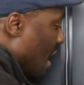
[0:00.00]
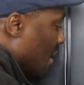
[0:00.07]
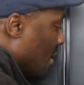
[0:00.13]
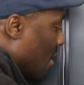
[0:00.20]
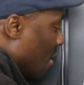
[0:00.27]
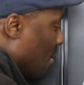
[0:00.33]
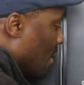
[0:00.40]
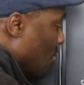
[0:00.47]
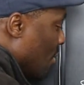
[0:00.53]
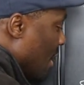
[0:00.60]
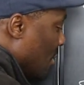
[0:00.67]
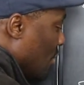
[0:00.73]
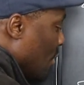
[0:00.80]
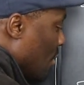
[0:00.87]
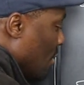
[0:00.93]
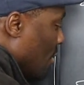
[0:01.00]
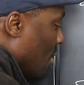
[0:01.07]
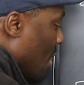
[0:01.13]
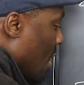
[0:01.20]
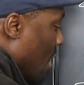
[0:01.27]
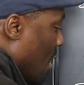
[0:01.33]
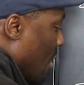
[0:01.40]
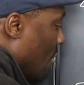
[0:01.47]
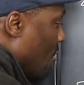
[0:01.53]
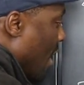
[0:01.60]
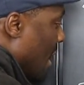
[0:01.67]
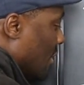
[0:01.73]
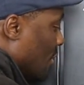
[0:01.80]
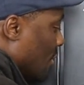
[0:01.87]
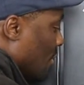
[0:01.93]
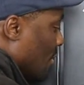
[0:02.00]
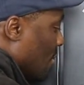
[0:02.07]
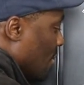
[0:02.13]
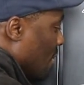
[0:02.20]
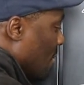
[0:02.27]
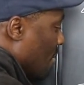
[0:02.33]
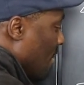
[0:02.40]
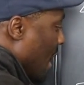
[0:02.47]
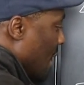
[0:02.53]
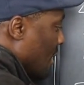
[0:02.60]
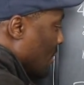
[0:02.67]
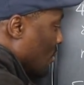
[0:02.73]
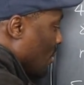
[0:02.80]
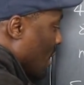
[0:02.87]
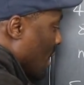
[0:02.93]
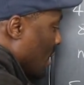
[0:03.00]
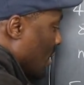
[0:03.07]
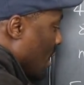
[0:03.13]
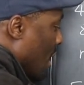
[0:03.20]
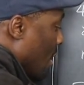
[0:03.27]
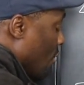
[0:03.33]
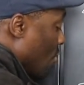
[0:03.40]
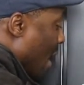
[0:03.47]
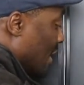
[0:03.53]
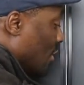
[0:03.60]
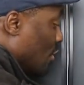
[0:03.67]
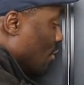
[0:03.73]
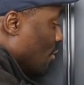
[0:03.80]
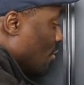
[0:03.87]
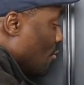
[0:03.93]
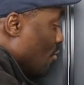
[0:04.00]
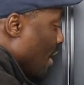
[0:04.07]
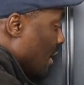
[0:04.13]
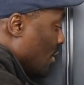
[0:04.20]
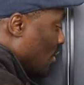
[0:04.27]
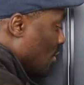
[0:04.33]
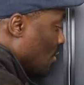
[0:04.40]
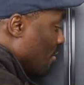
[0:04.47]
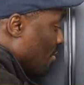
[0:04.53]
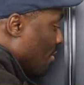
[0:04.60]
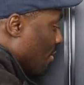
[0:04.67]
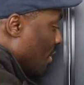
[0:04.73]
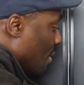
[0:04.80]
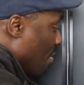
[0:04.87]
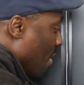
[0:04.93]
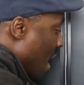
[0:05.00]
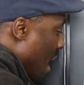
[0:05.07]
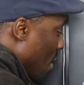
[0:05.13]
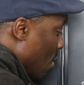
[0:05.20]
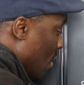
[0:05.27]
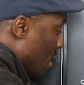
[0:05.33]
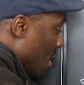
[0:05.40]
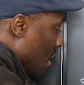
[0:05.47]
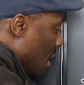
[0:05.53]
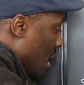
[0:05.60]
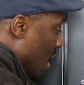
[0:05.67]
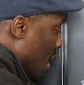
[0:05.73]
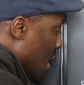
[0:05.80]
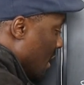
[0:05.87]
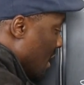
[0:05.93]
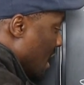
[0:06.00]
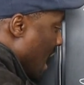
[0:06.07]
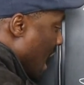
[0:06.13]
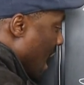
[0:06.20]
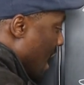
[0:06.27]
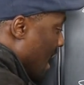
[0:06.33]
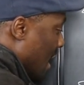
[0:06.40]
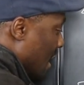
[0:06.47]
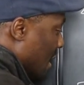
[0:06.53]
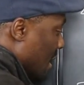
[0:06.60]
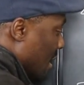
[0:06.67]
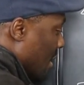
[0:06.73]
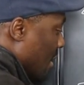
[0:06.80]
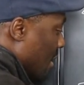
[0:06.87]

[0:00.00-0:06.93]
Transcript: by the common ratio, rad 2 minus rat RAD2 raised to the power 9